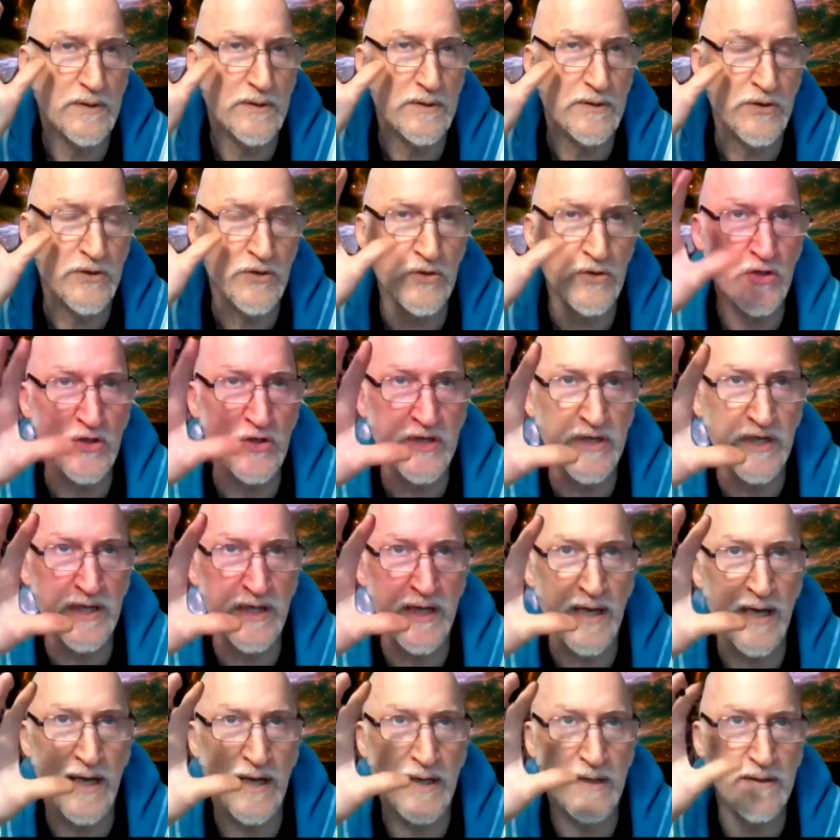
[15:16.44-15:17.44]
you're looking
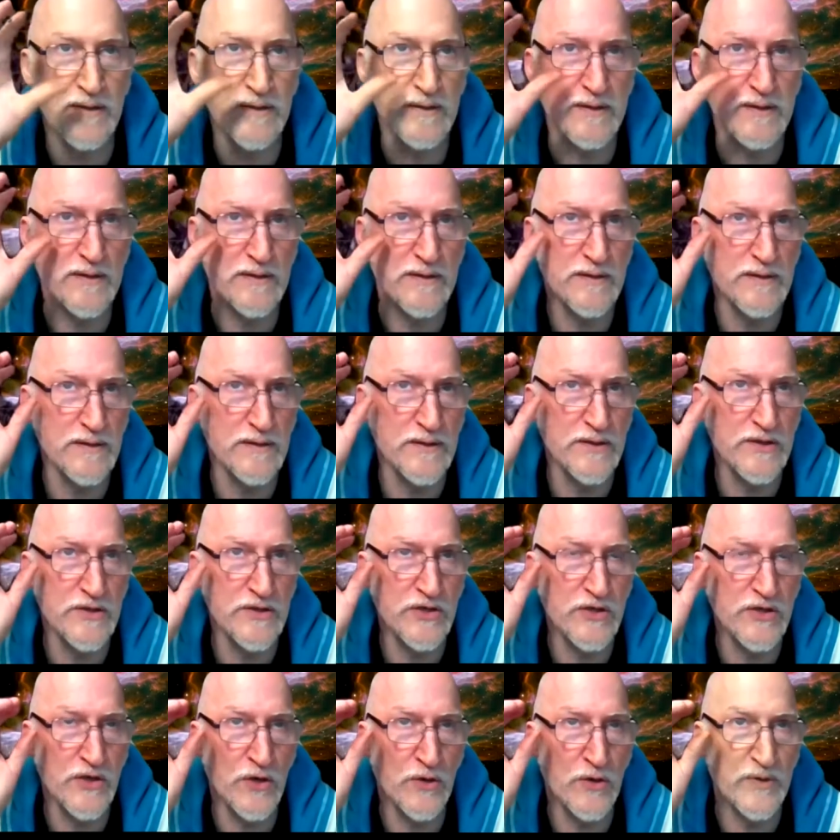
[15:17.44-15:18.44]
at
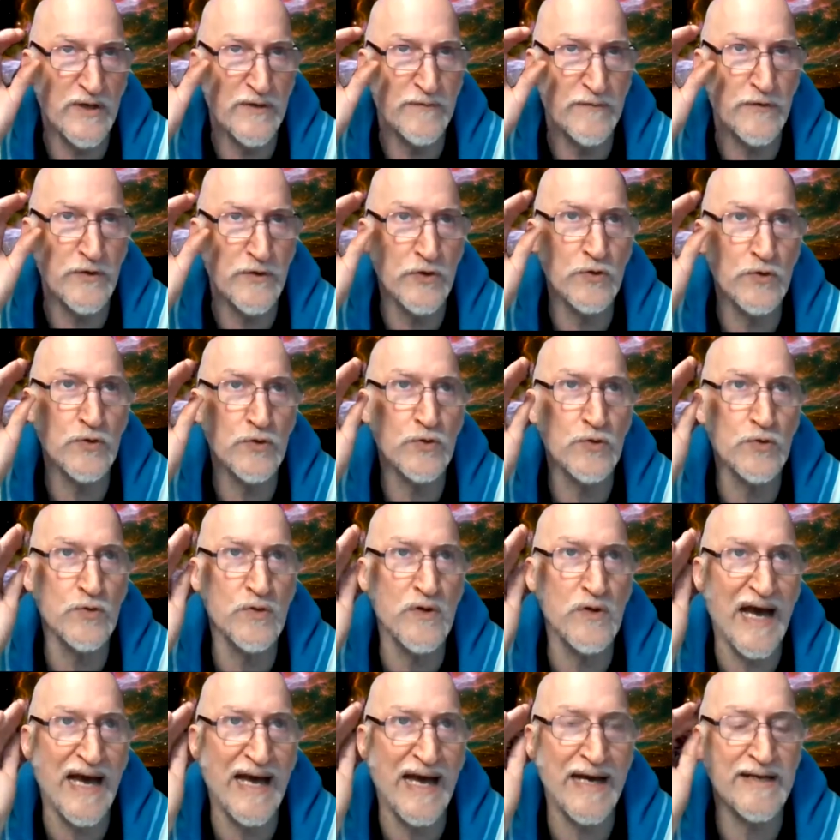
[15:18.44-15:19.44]
you know if you
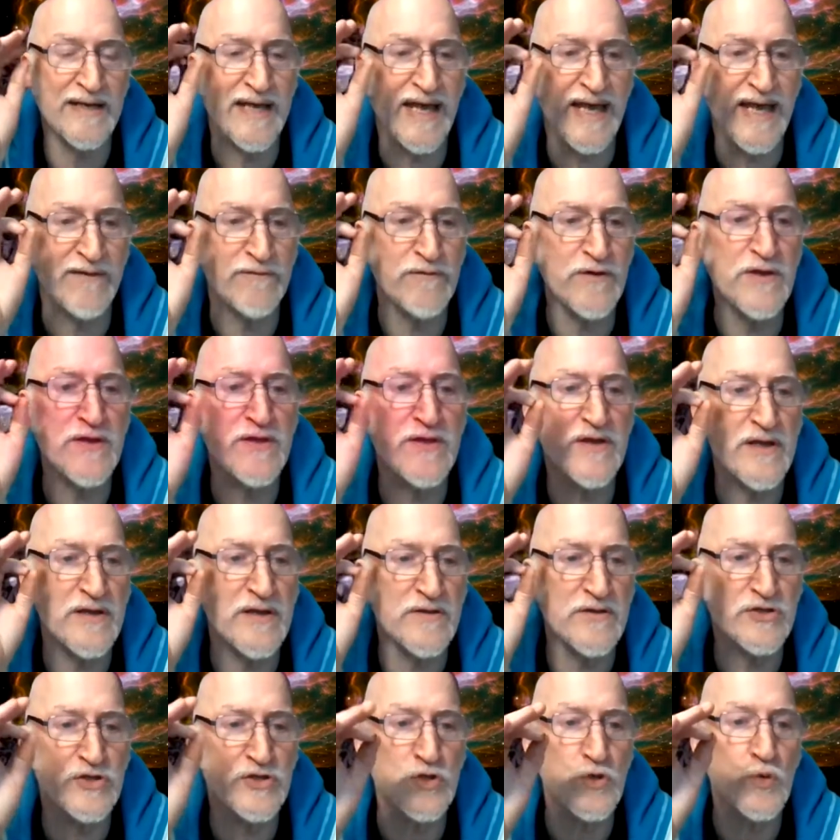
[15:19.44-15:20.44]
had everything
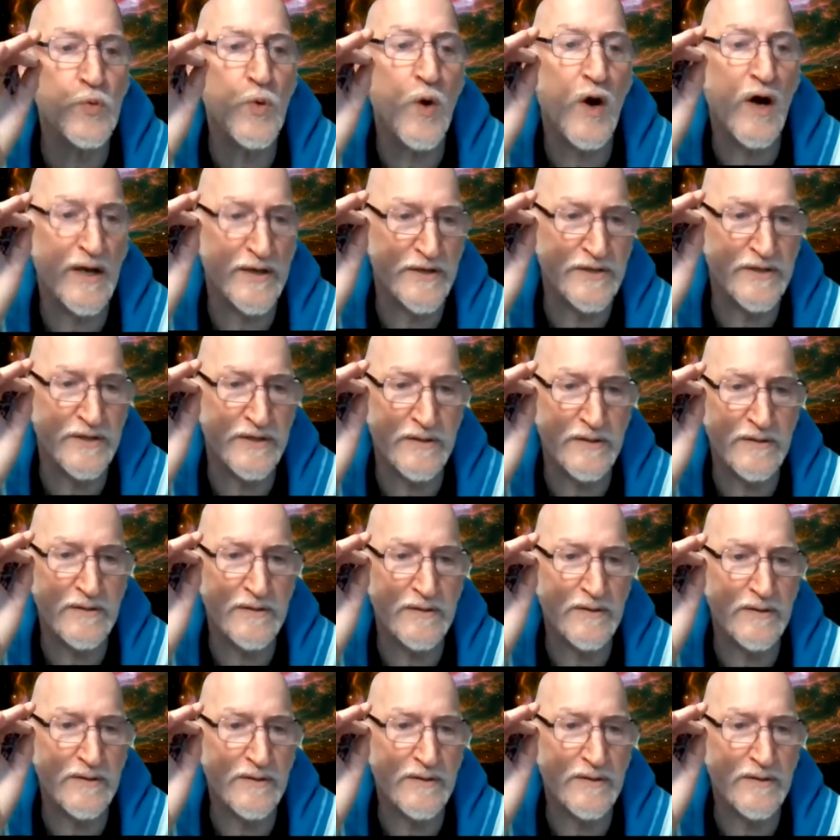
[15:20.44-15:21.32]
that you wanted